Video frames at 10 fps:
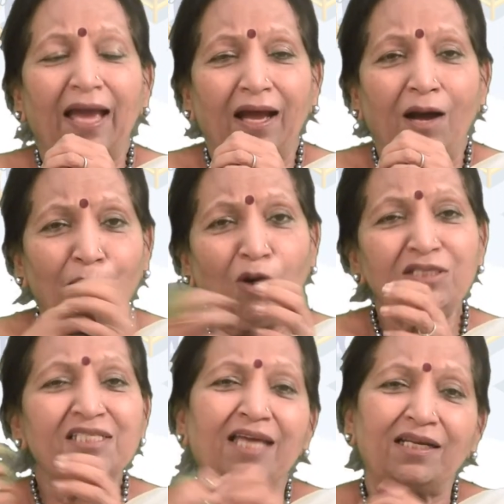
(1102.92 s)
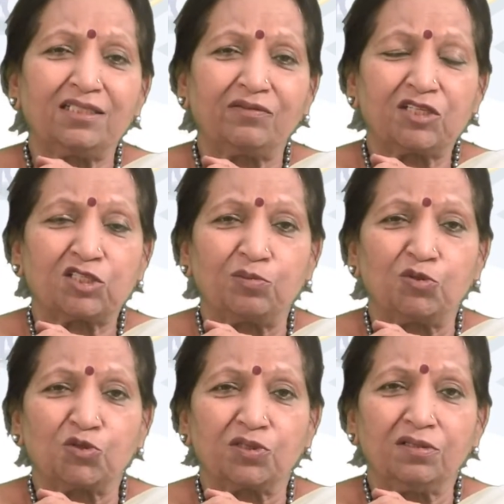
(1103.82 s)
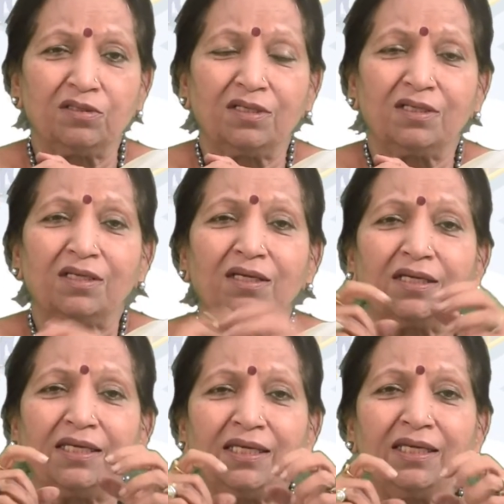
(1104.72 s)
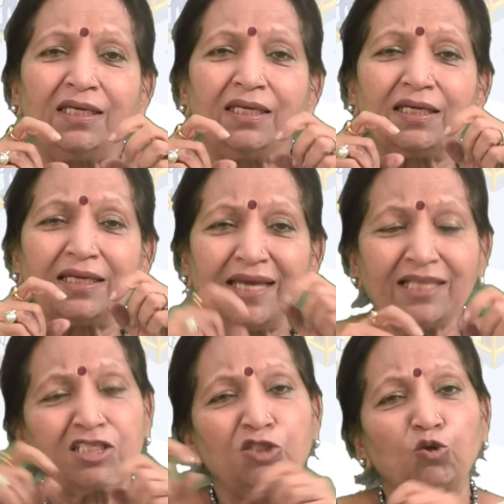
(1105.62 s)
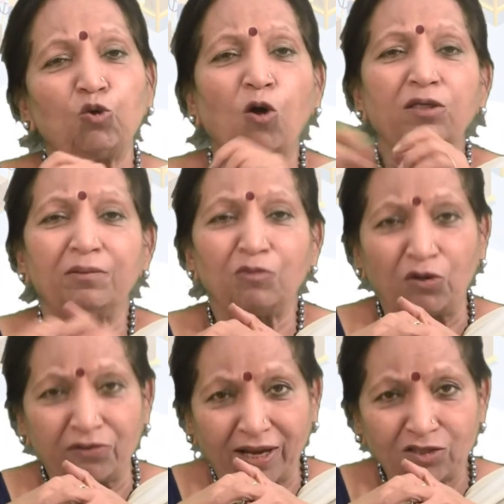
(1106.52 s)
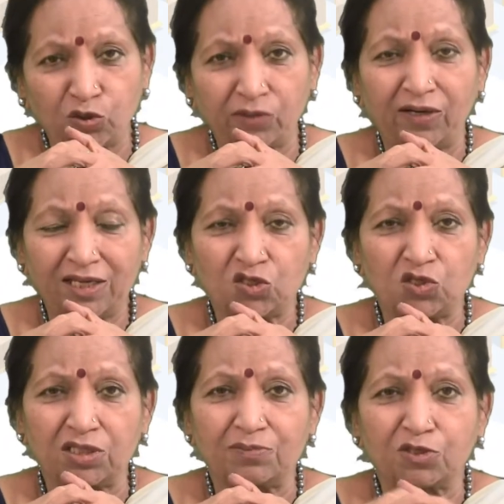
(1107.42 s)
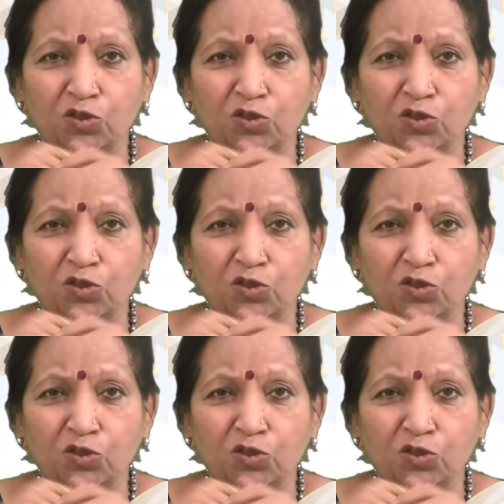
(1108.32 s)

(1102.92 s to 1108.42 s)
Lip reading: appoints channels of distribution, he gets into long-term contractual relationships.